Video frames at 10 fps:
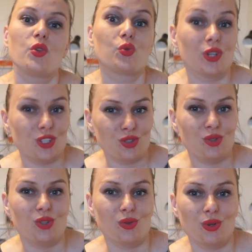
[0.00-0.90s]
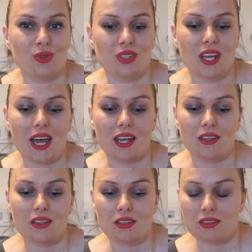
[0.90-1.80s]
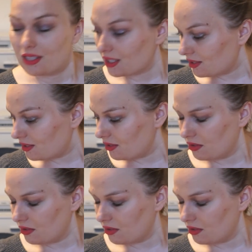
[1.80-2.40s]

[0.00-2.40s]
22 euros and six,